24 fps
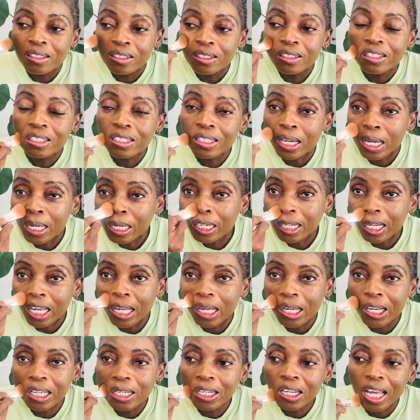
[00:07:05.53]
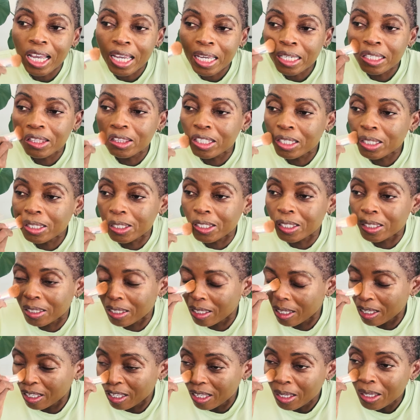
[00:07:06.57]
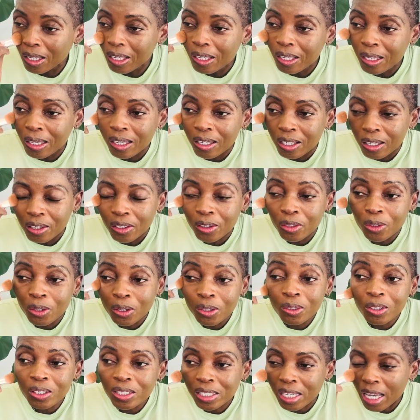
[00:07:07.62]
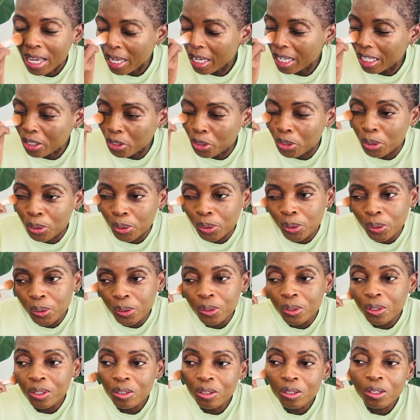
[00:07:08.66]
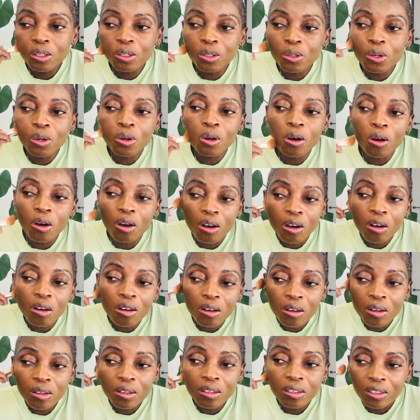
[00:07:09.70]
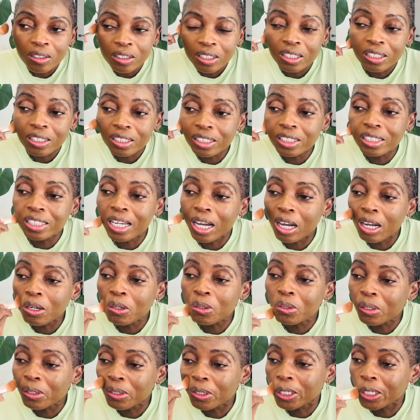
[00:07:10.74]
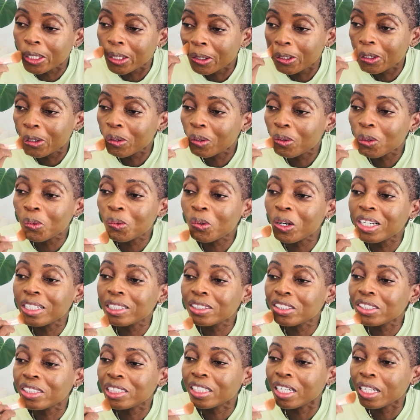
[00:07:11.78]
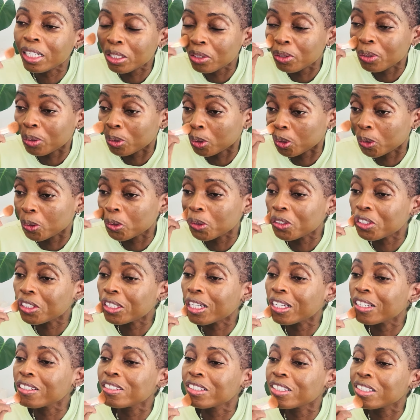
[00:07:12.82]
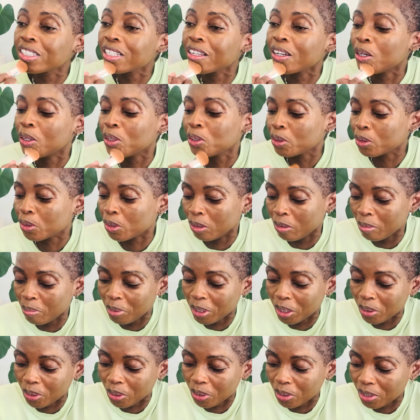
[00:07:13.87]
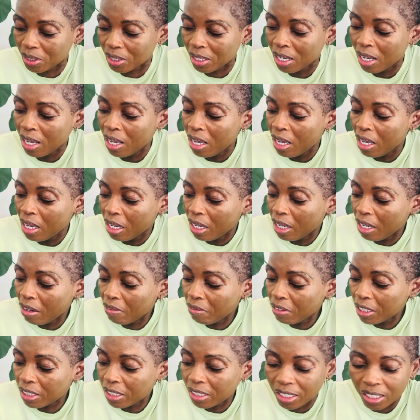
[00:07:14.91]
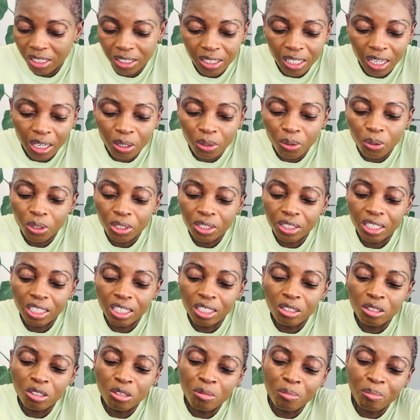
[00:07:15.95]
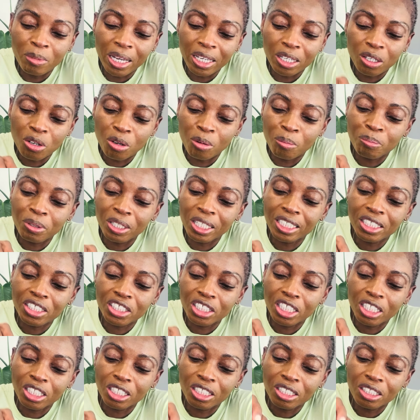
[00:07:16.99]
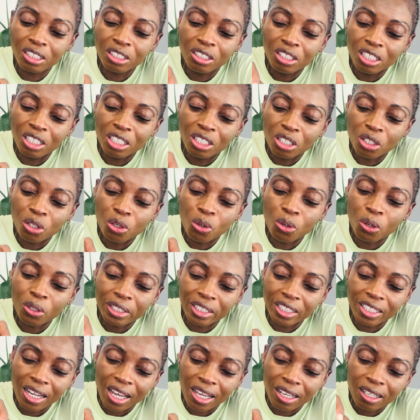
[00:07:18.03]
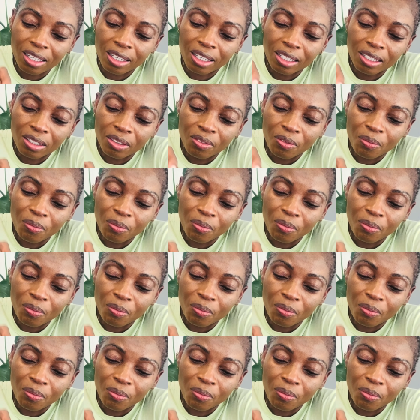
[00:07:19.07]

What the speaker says: Yeah, I like this, because I had to go down one shade or two shades down, because ever since I got ill, my complexion got darker,